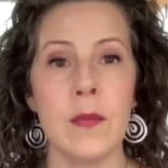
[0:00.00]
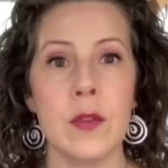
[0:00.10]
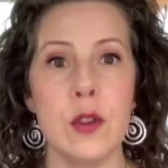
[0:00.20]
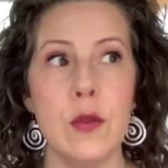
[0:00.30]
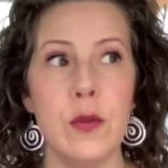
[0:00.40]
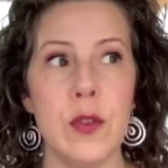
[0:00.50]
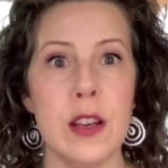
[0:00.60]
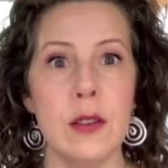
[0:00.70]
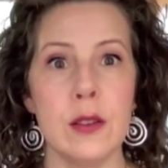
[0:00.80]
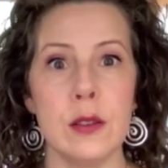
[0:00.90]
you
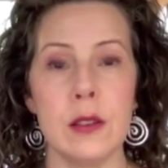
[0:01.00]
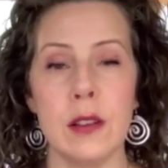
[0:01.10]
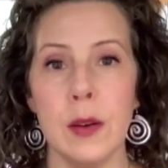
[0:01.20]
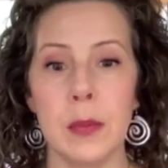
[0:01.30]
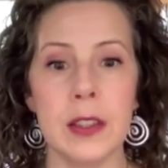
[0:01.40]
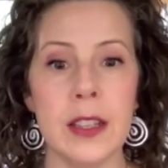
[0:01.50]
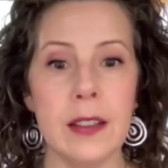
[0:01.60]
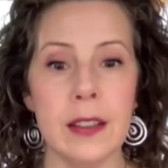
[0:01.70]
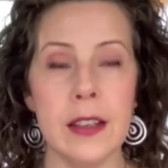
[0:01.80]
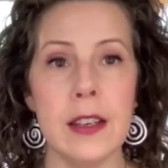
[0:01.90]
feel
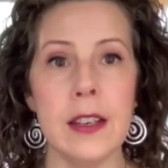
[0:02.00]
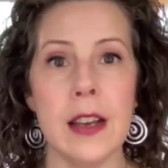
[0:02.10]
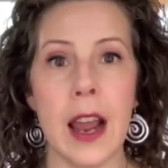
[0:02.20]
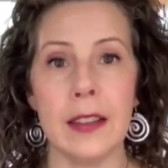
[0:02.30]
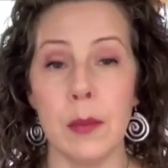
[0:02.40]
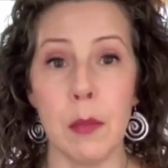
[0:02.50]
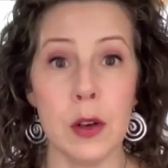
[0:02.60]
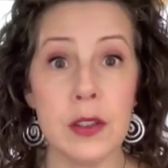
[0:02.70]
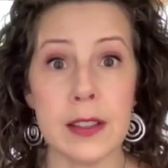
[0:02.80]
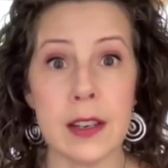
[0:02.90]
completely at the
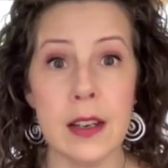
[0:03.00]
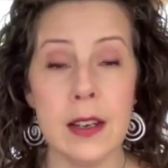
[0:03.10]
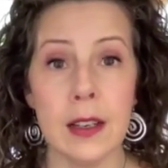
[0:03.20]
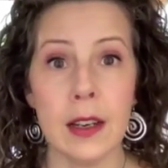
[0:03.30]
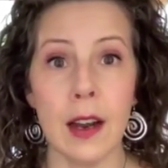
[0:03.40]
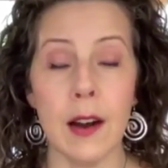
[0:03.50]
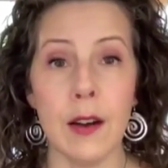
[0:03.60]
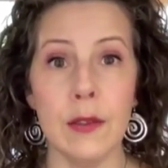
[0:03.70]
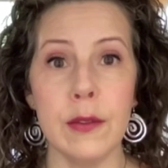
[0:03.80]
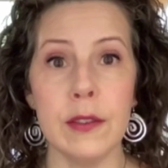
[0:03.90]
mercy
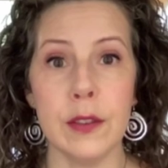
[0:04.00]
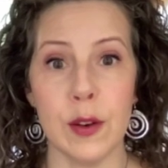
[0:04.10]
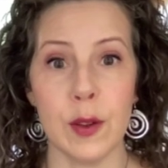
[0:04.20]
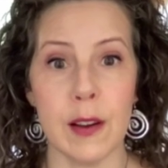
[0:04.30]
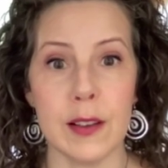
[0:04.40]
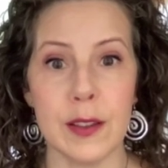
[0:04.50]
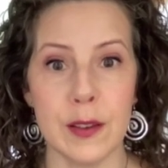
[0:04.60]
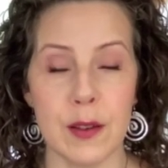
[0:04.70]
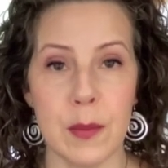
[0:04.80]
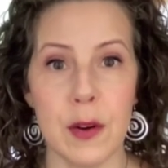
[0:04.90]
of your thoughts and
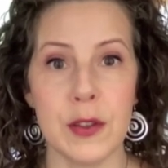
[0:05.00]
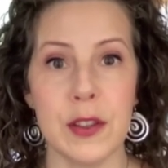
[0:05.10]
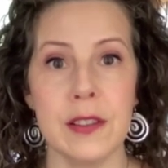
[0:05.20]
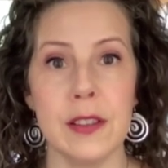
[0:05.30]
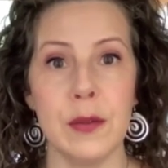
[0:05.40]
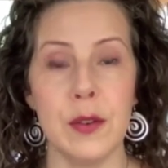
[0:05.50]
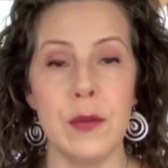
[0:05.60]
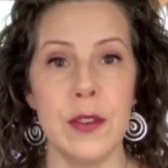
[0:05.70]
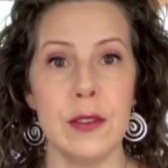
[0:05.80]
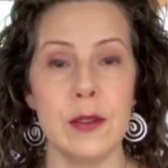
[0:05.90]
your emotions, if you
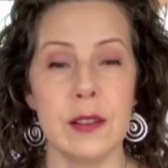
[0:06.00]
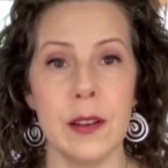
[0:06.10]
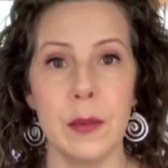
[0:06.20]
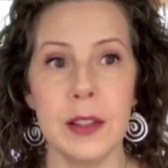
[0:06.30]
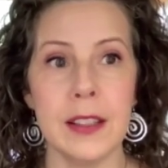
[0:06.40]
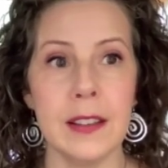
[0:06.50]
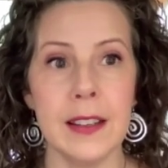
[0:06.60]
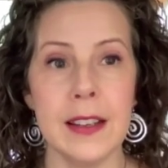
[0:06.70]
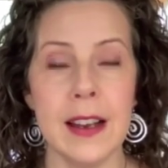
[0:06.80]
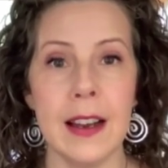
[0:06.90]
feel
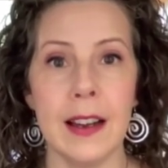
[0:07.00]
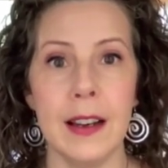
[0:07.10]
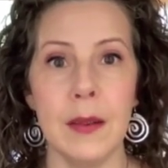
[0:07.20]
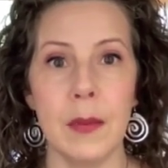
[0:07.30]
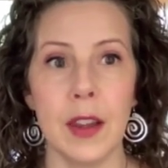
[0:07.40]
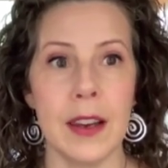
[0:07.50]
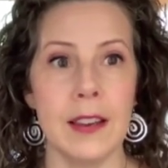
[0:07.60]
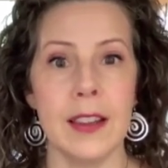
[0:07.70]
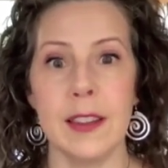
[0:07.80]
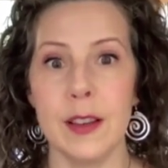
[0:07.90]
completely
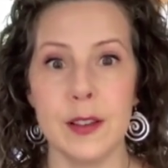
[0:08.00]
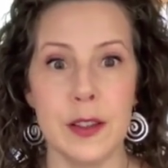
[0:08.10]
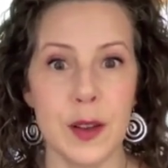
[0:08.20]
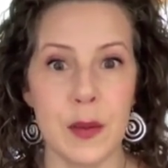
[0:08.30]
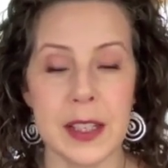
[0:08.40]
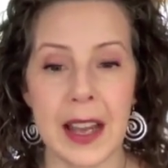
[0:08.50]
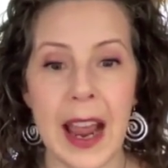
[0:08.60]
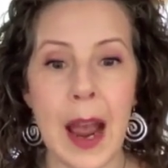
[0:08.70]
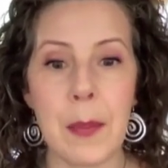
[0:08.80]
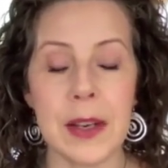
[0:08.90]
like that they're just always
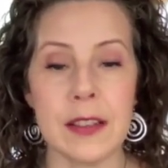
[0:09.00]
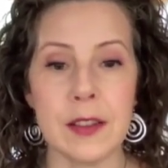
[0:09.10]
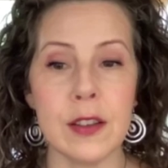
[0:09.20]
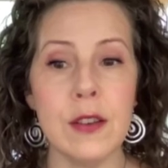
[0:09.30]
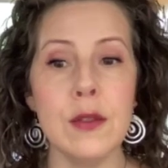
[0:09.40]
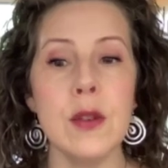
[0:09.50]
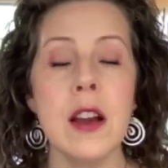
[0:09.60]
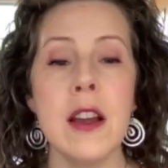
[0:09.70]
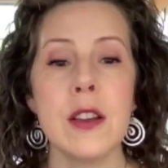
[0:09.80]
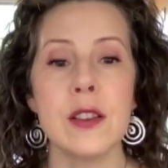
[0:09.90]
happening to you.
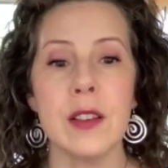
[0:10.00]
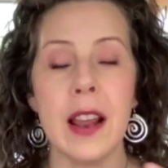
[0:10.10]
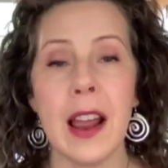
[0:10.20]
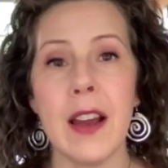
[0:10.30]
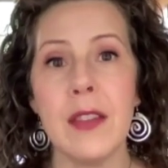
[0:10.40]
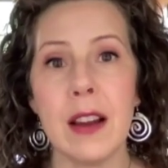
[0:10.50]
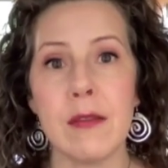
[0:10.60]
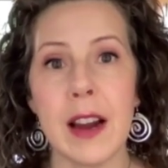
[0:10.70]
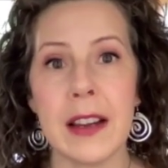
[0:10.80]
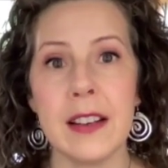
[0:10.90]
So to have that
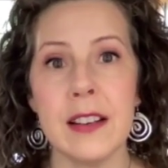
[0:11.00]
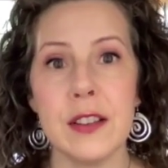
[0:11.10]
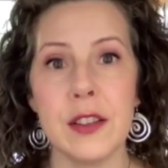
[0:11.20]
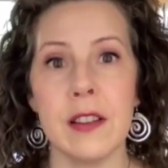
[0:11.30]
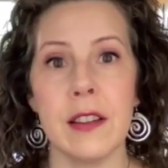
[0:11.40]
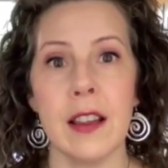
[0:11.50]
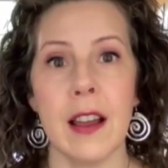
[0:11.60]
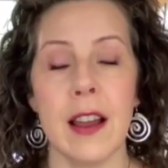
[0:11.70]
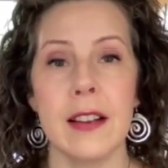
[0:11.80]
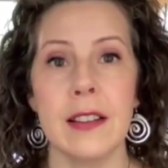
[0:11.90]
recognition
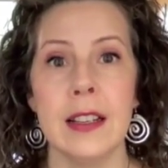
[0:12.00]
that